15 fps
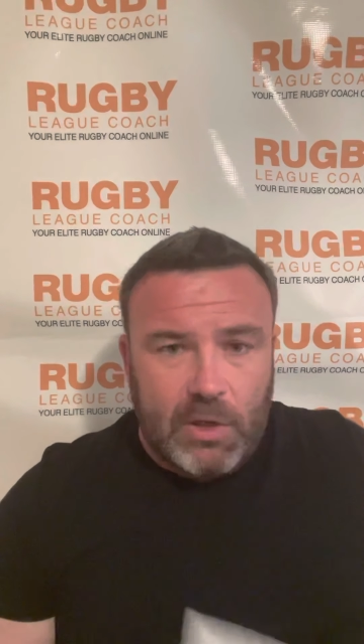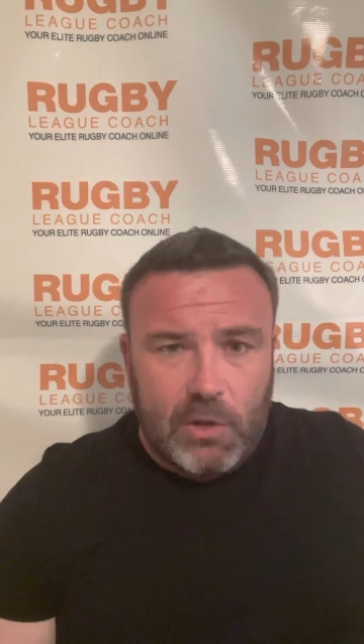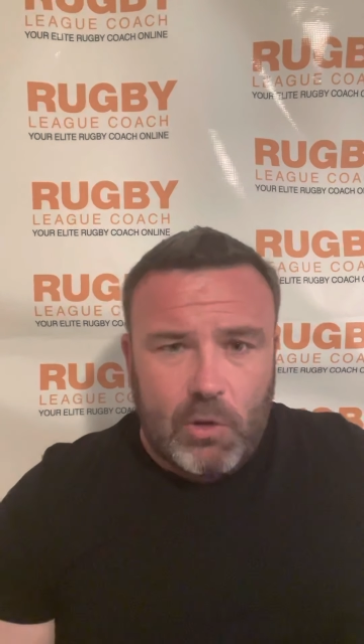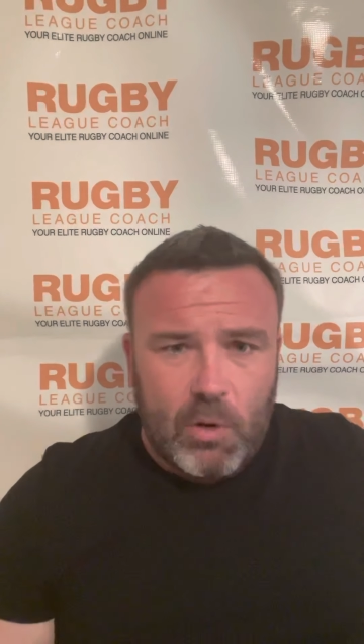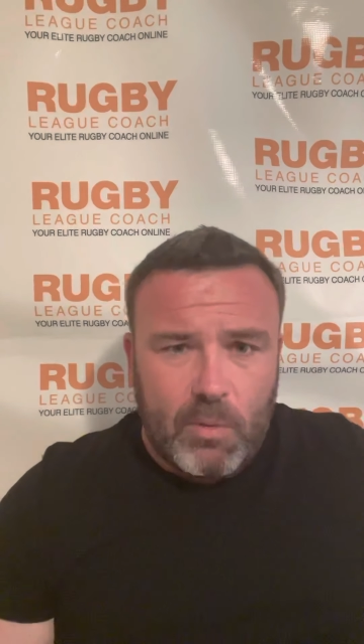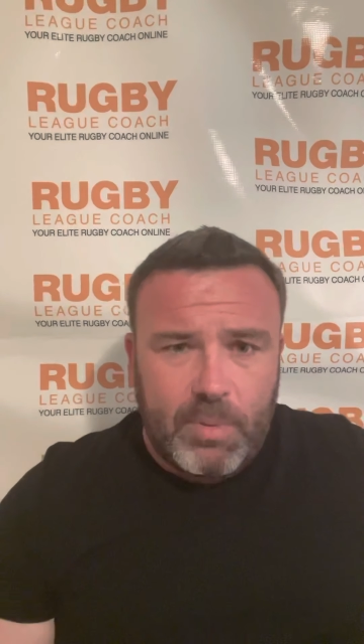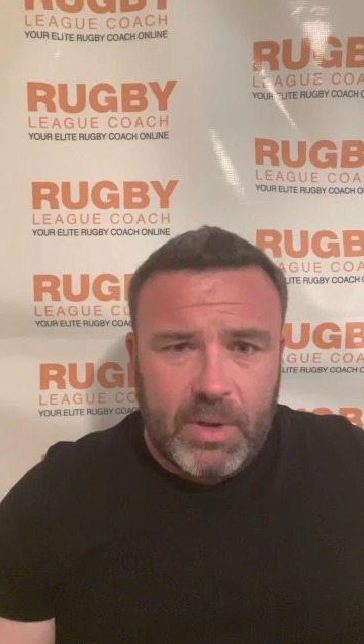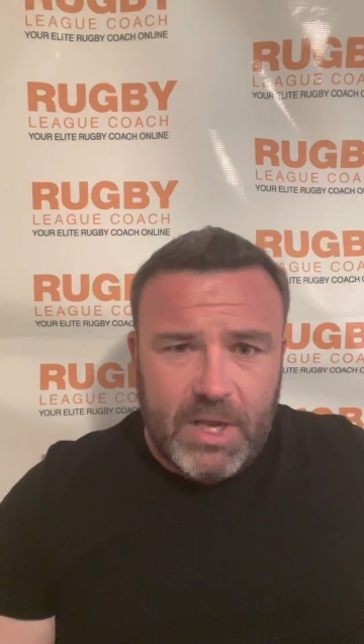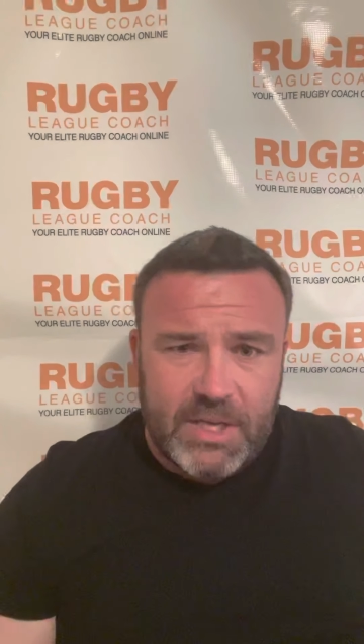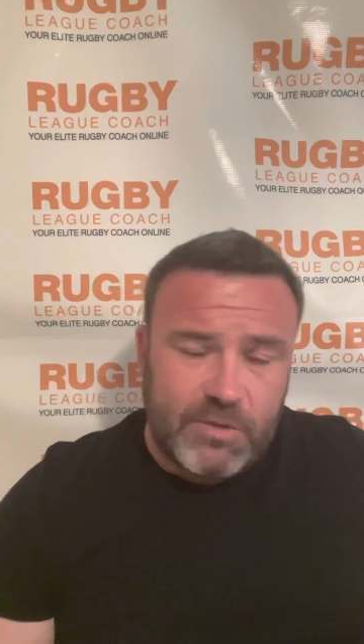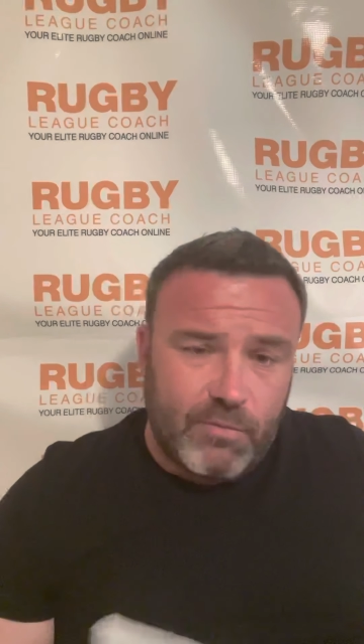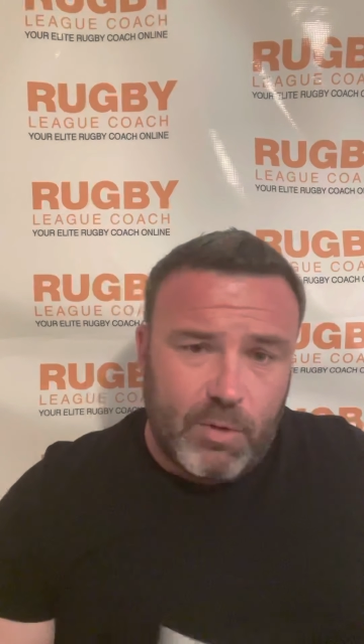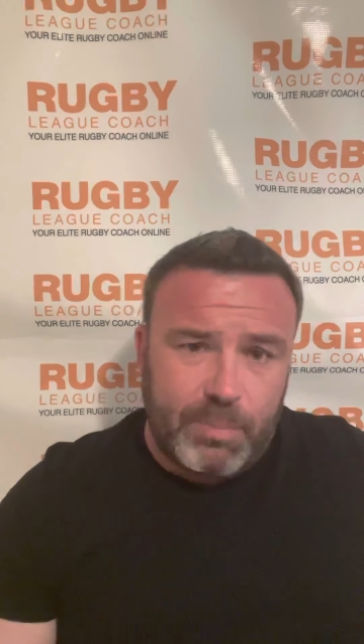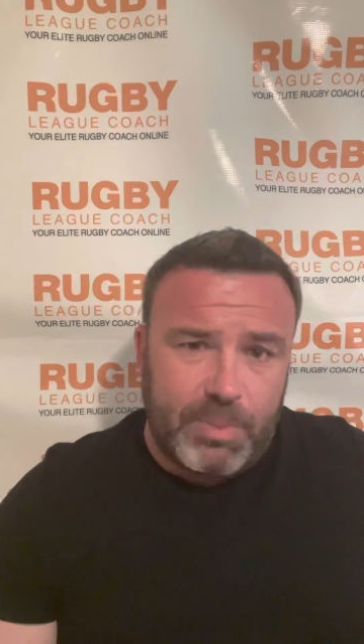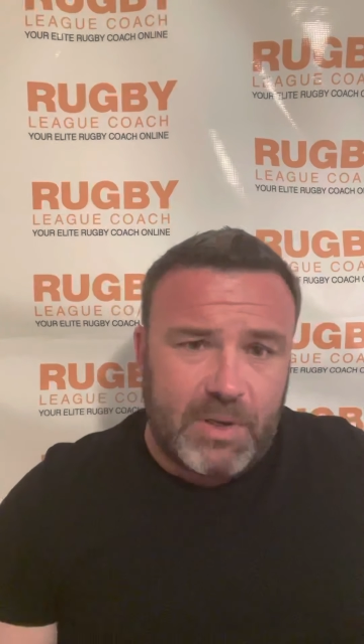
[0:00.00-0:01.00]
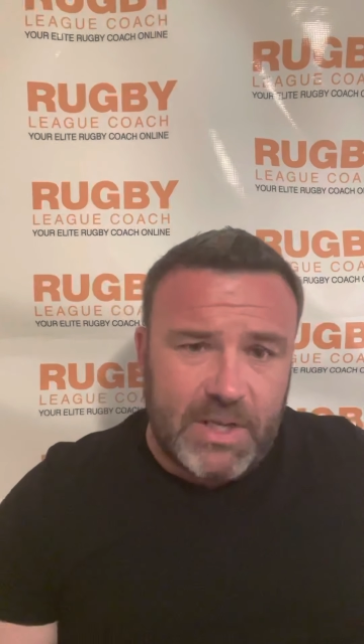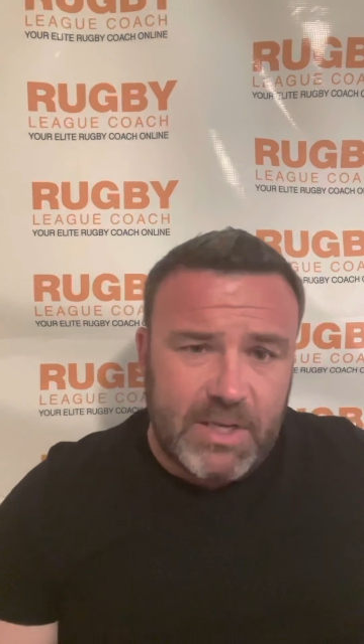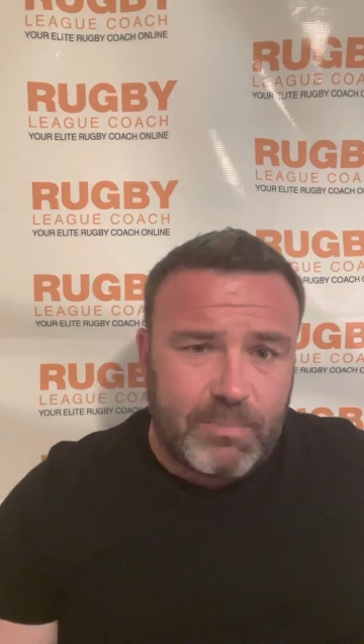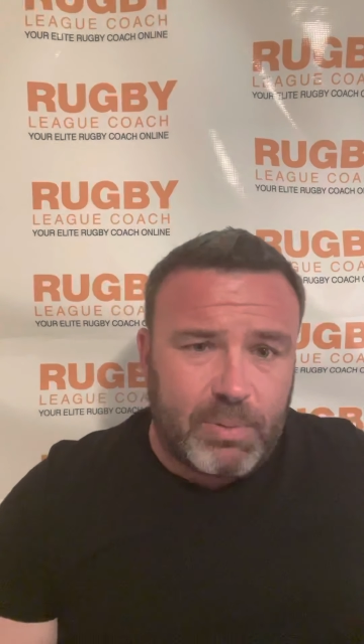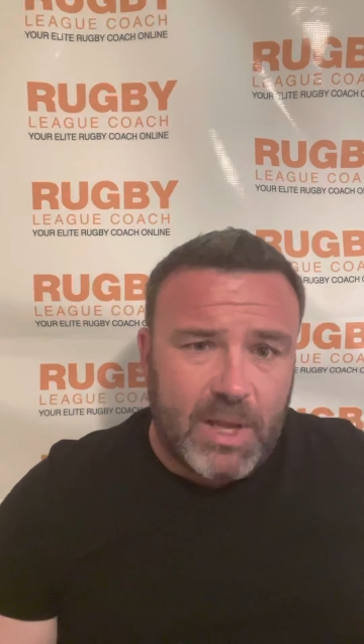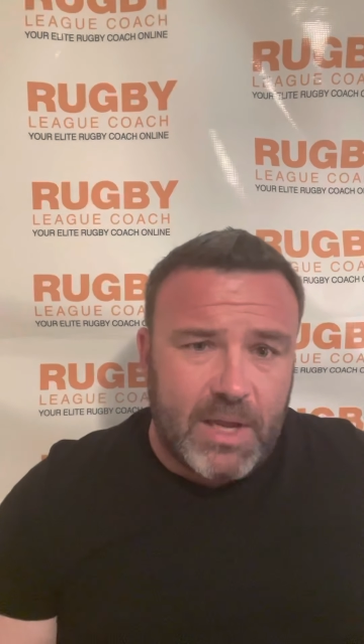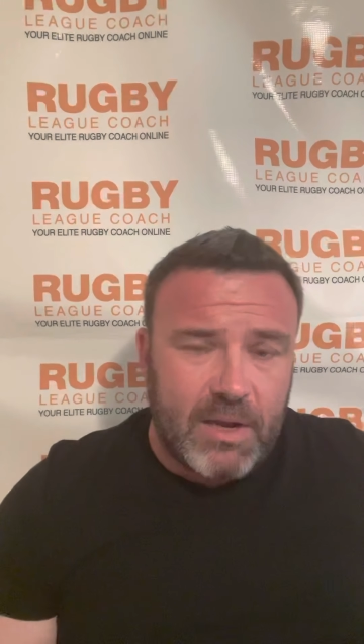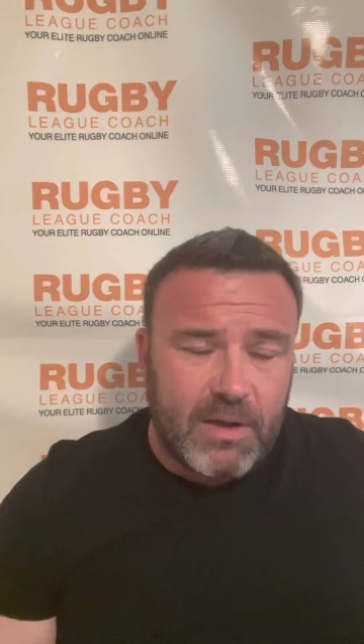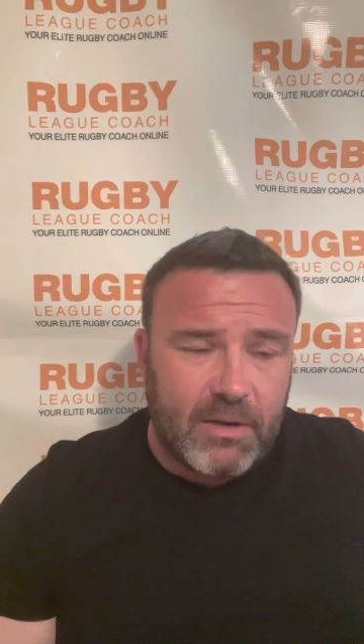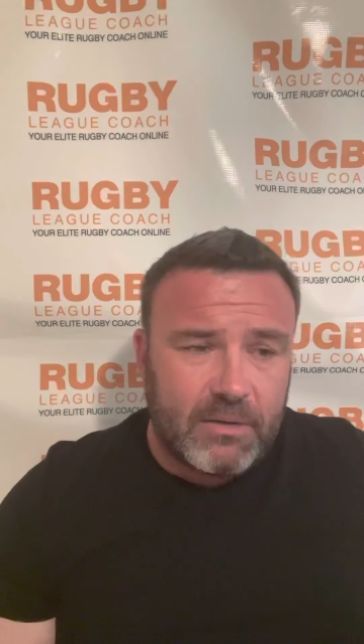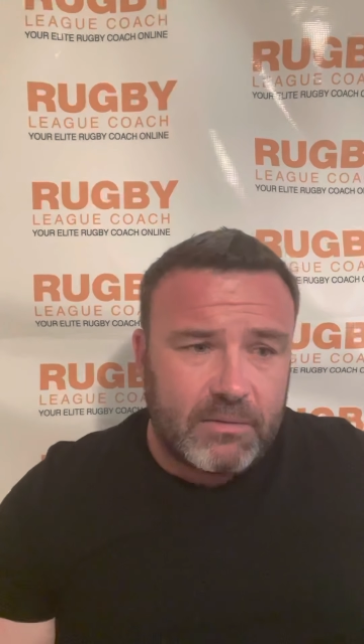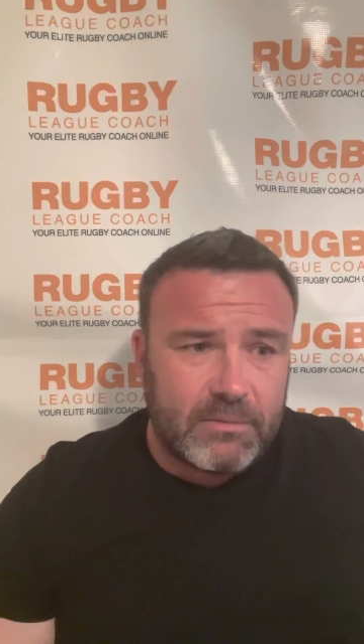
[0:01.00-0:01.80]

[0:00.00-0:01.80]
club as a rugby league player,